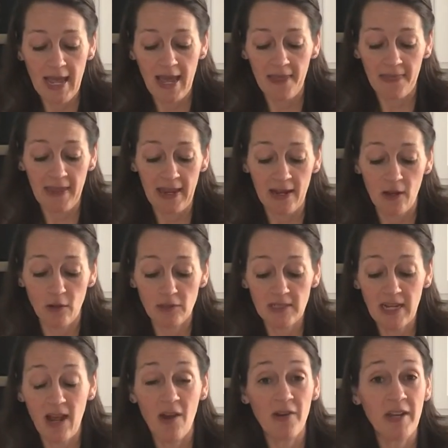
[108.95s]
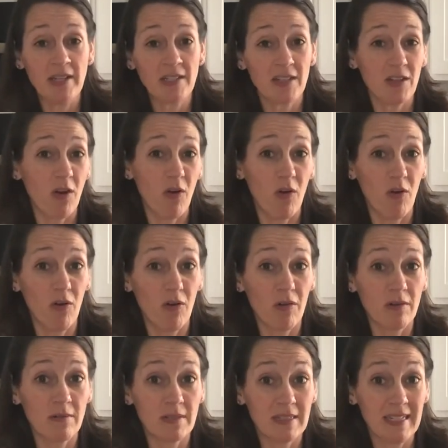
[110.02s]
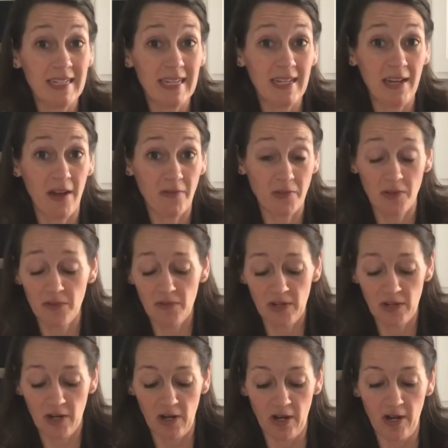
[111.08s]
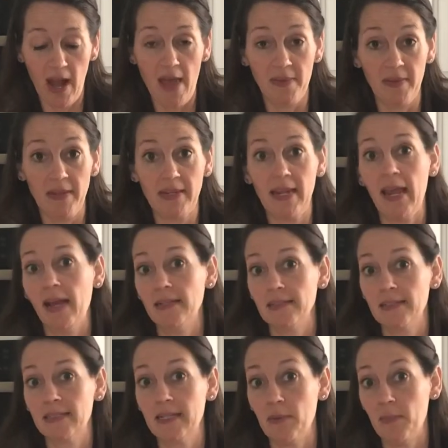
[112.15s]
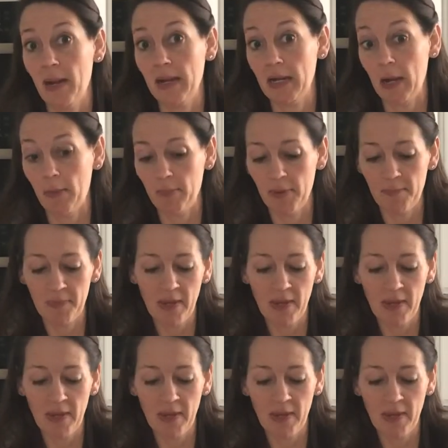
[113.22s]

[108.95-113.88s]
and they go down into the hole seeking after the vinegar and they can't get back up.